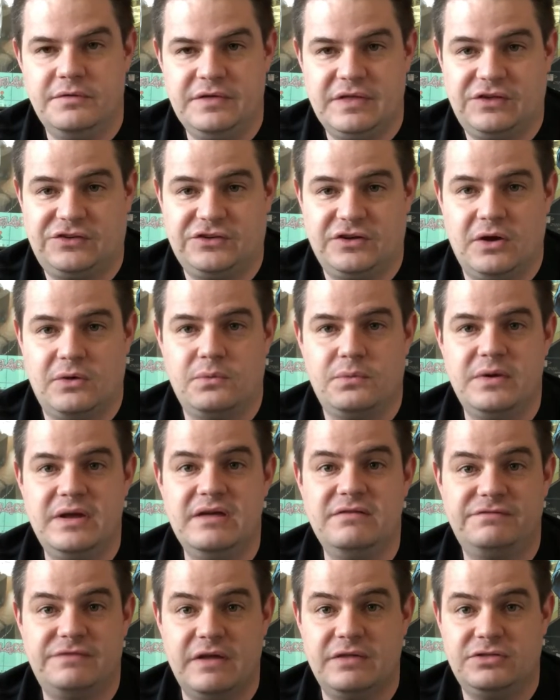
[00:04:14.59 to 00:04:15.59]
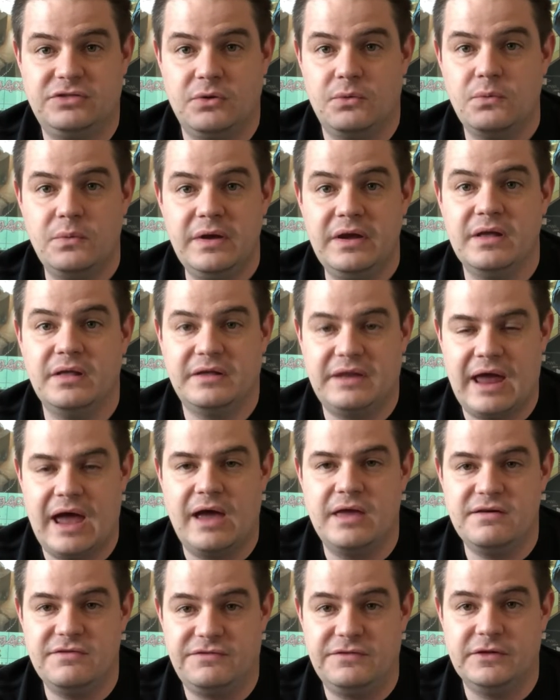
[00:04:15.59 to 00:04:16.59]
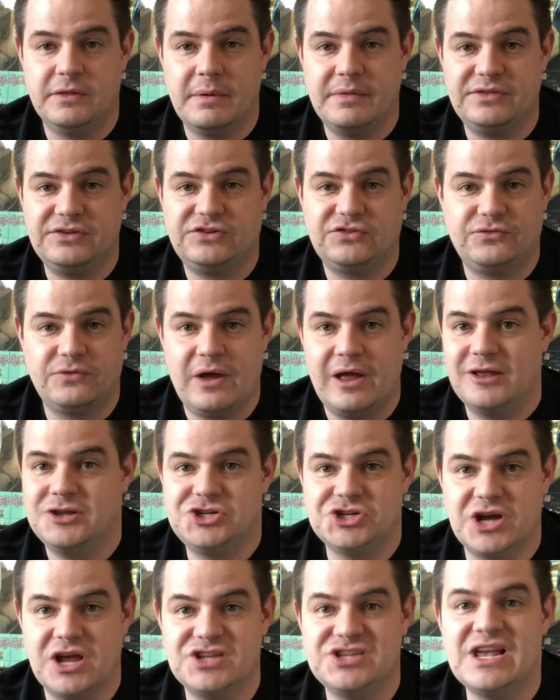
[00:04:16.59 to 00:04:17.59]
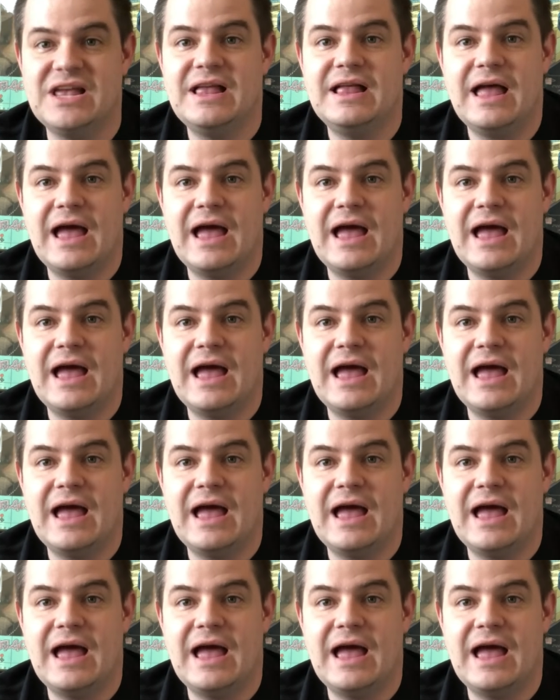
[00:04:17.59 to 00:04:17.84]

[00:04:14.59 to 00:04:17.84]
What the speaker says: that's going to reinvent the wheel and how you feel about this franchise,